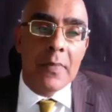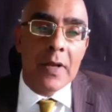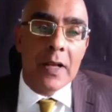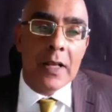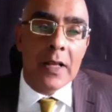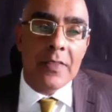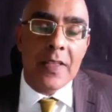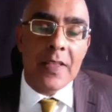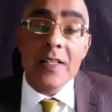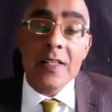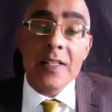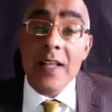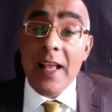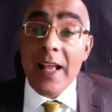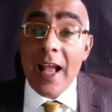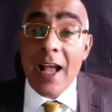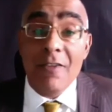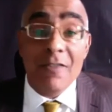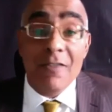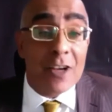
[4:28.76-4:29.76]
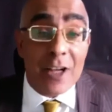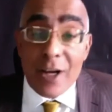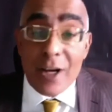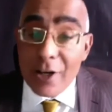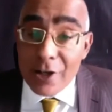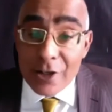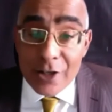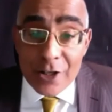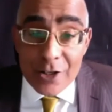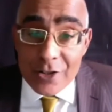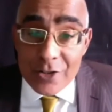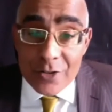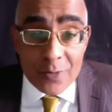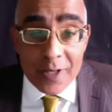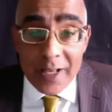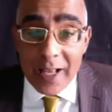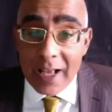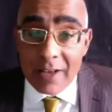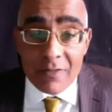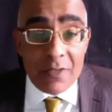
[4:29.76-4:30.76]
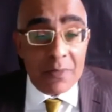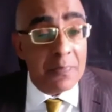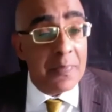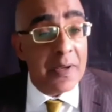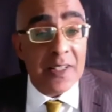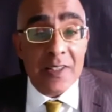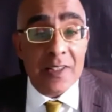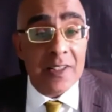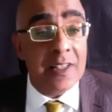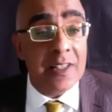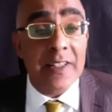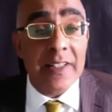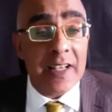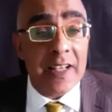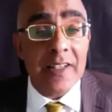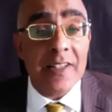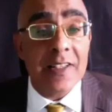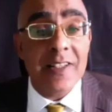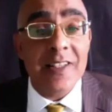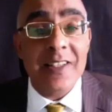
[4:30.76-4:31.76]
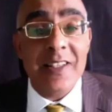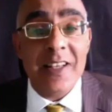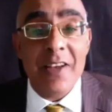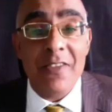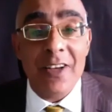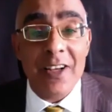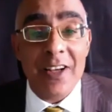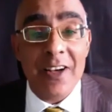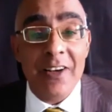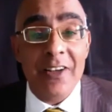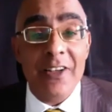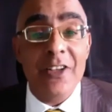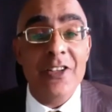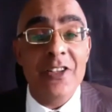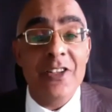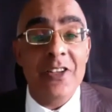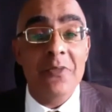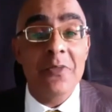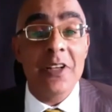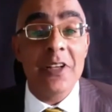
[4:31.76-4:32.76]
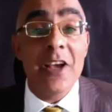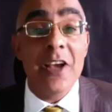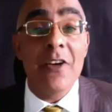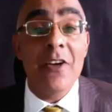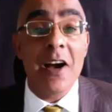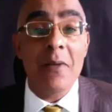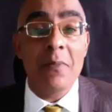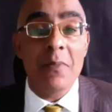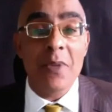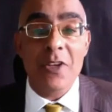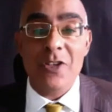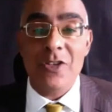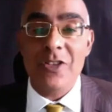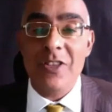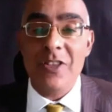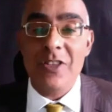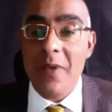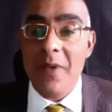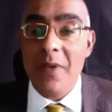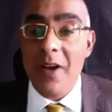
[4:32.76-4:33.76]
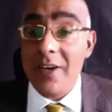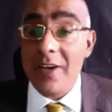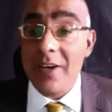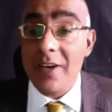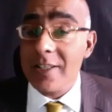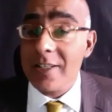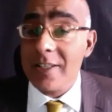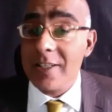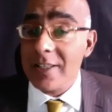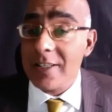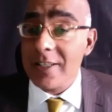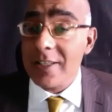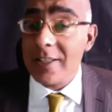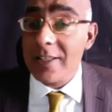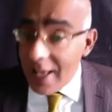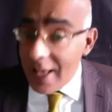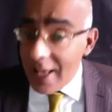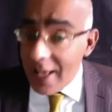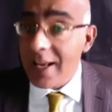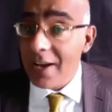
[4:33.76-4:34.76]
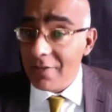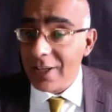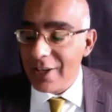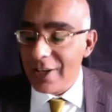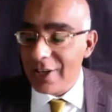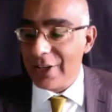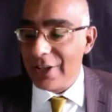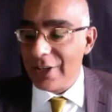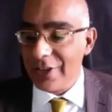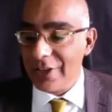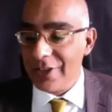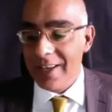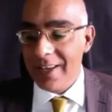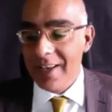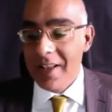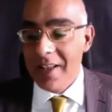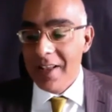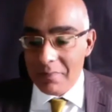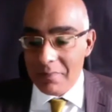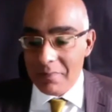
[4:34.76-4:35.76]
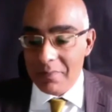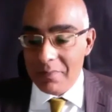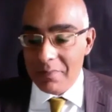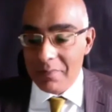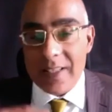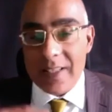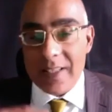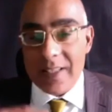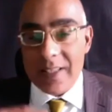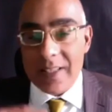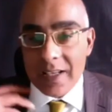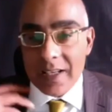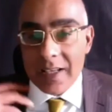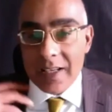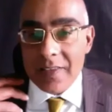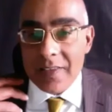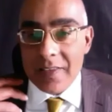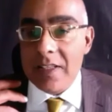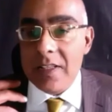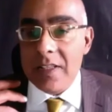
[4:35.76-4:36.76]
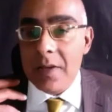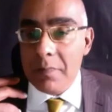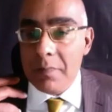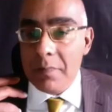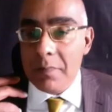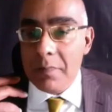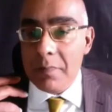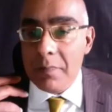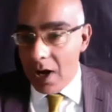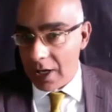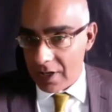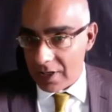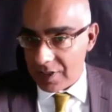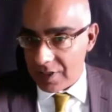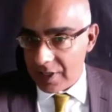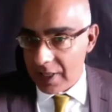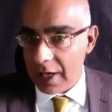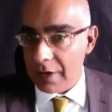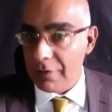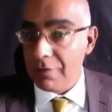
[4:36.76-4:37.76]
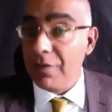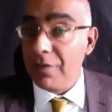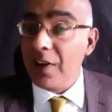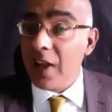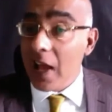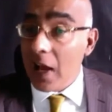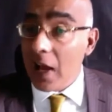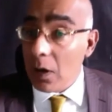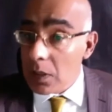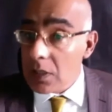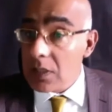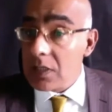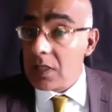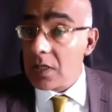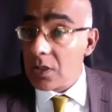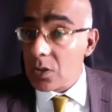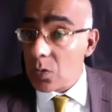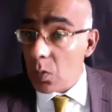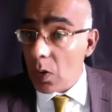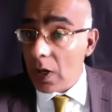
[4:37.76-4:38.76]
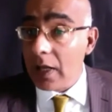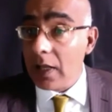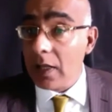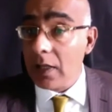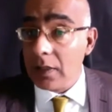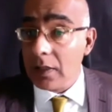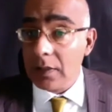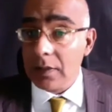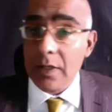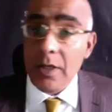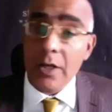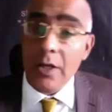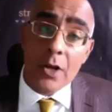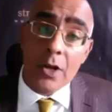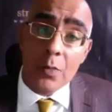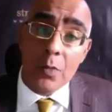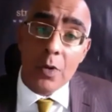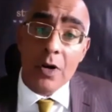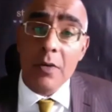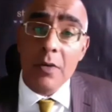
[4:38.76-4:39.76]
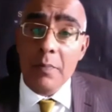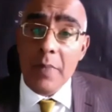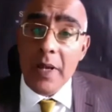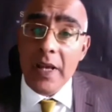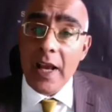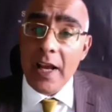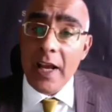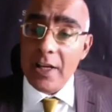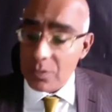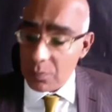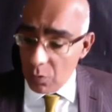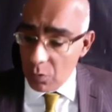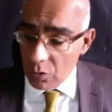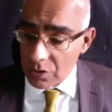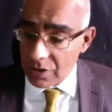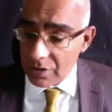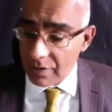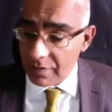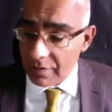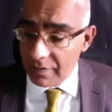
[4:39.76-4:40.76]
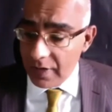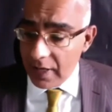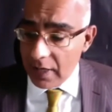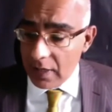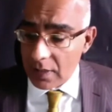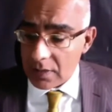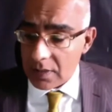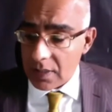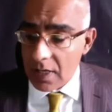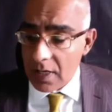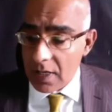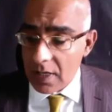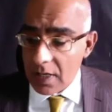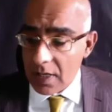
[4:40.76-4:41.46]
Things like avocados, we have the best and tastiest avocados, and we know how much the Americans like avocados, but there's a big market for us there. Flowers as well, we're a big exporter of flowers,